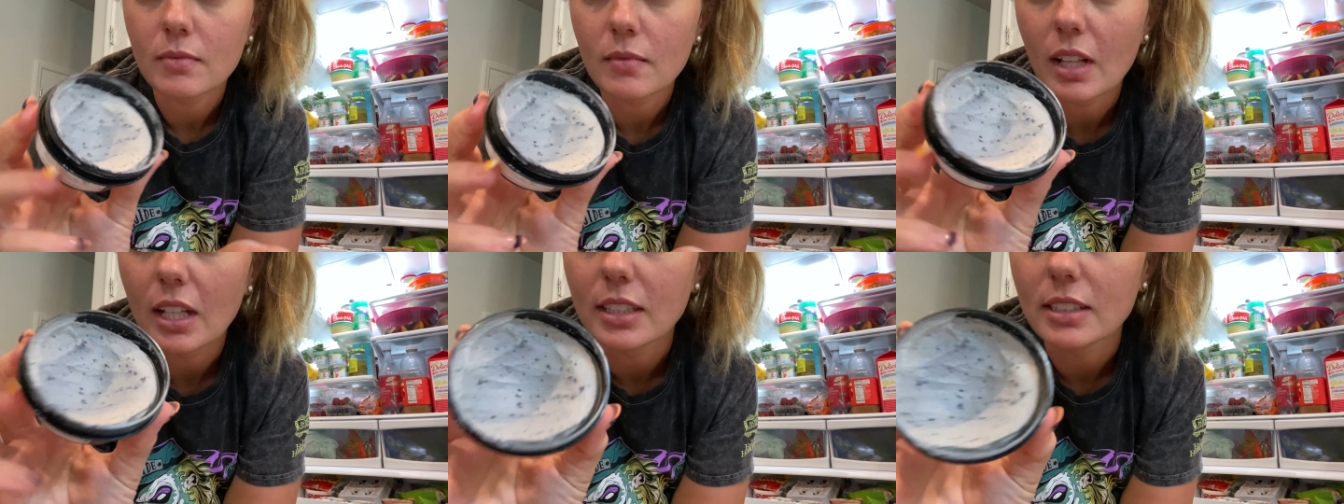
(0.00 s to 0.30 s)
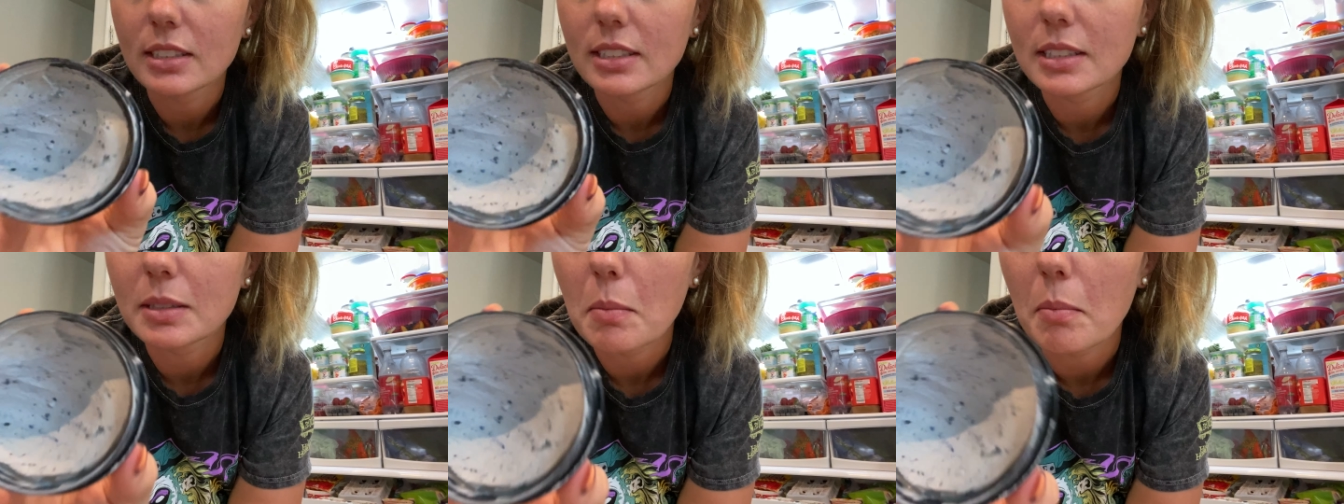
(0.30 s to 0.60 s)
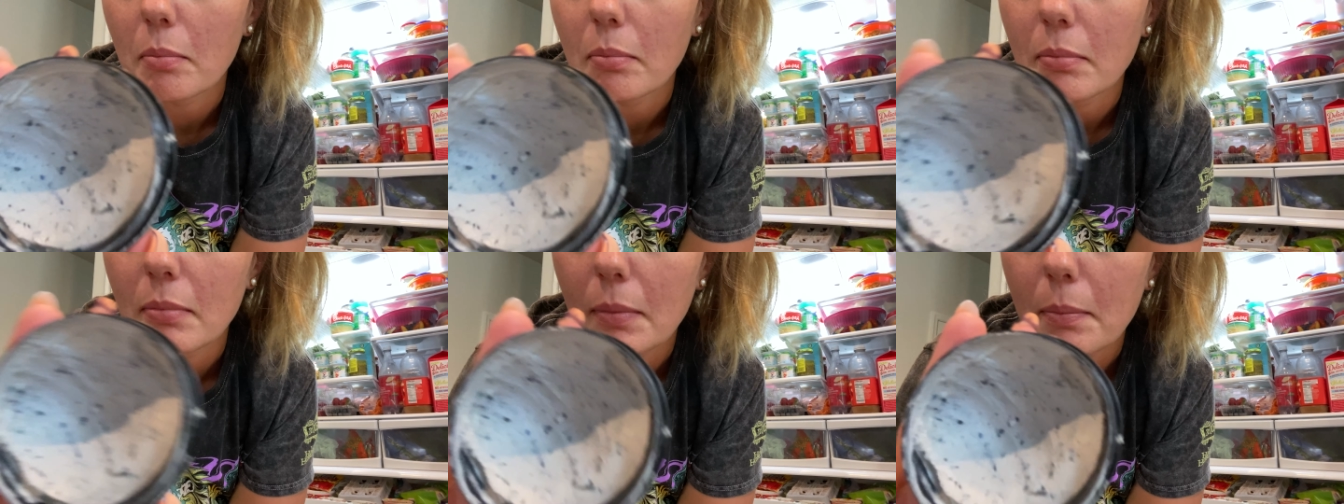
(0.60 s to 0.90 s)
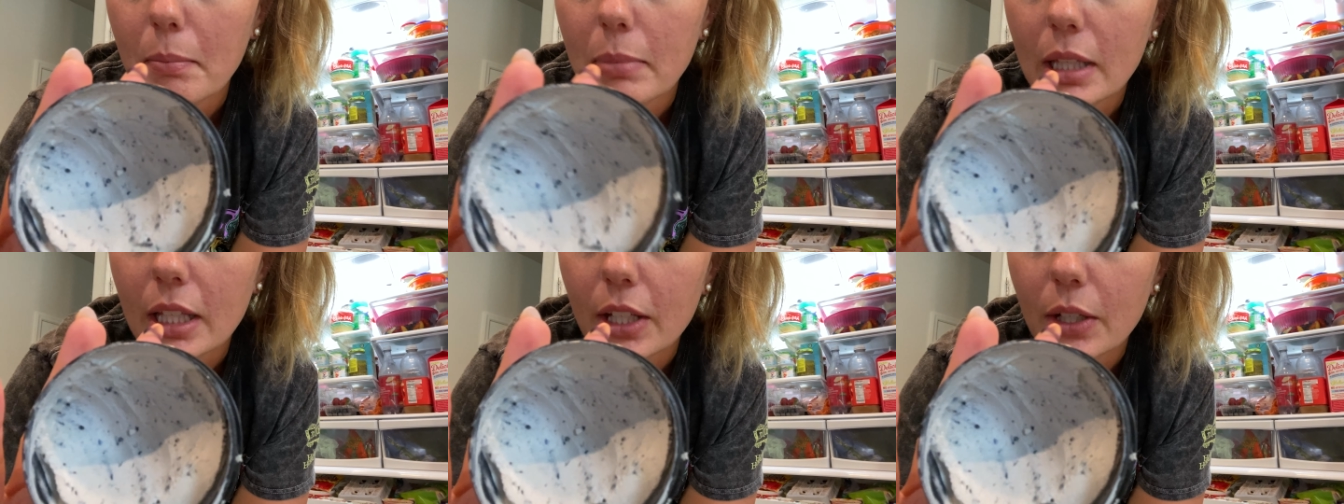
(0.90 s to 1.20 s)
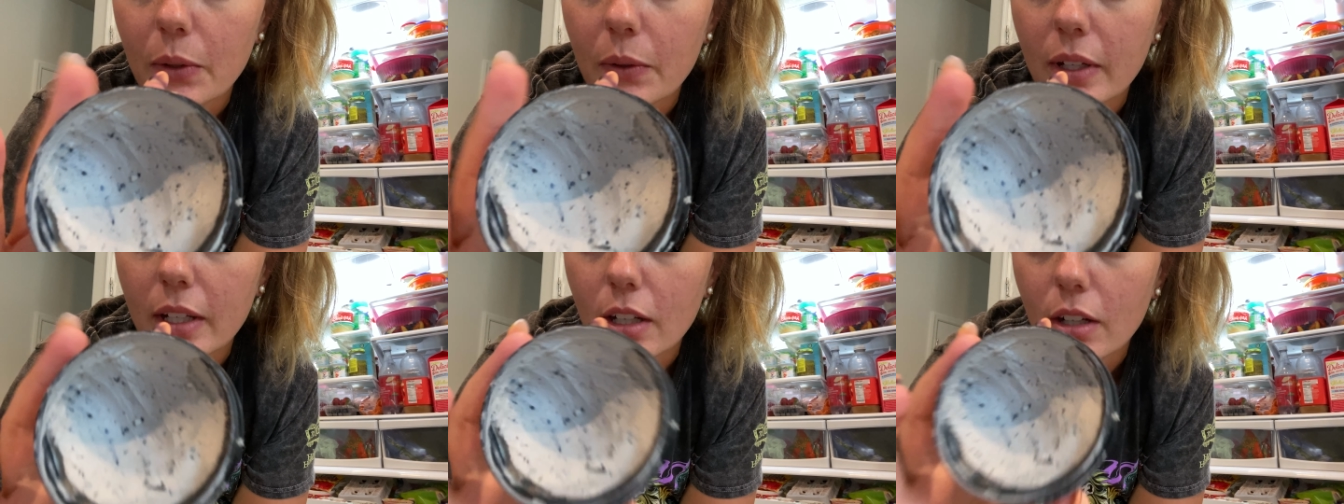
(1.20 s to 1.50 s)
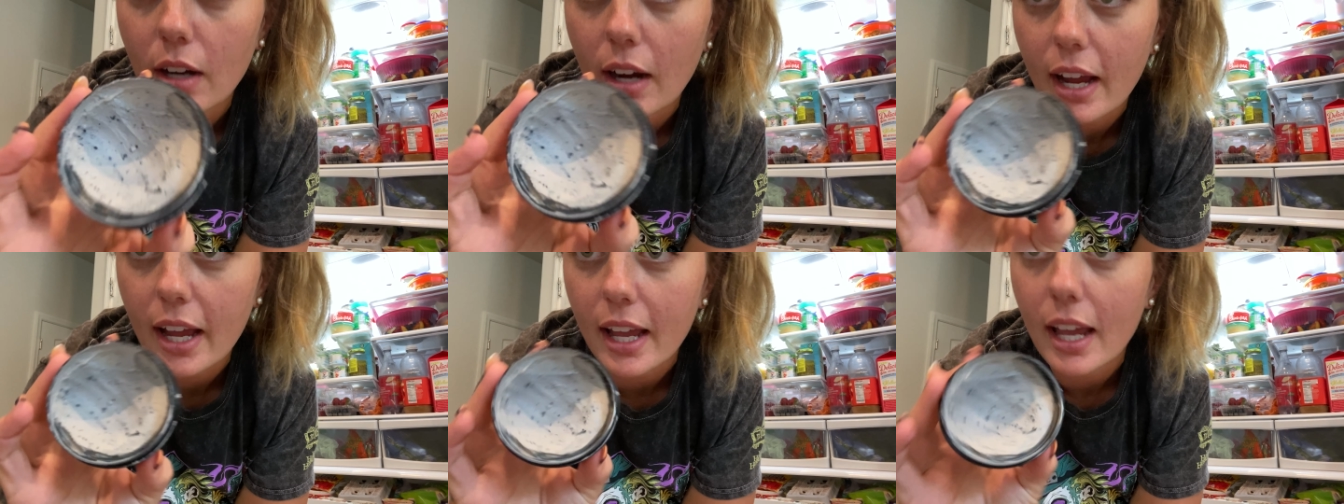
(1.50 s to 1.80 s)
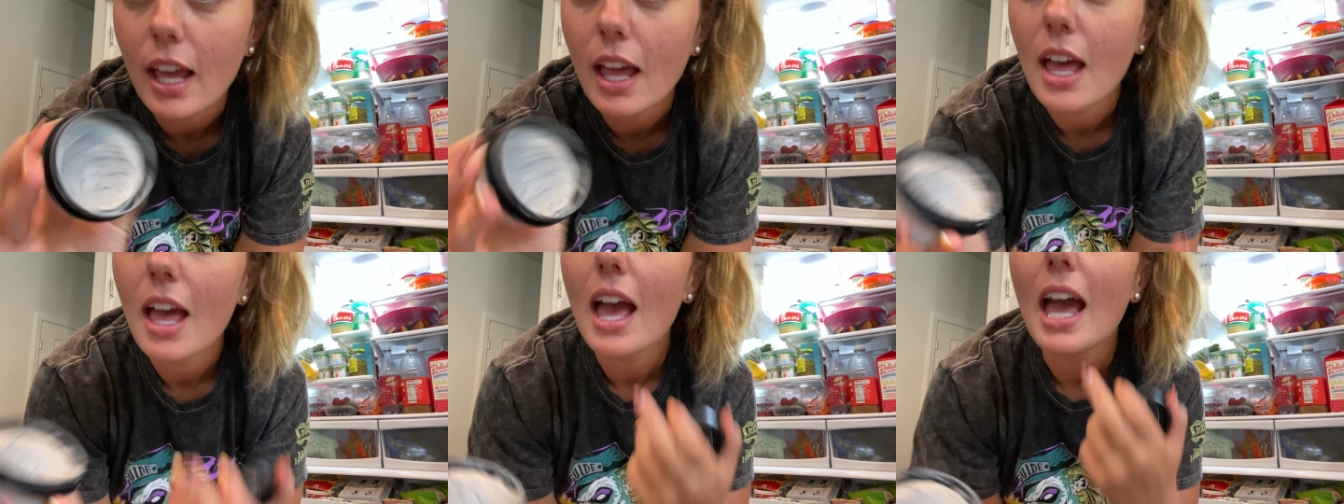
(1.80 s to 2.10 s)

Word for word: It's blue and gray.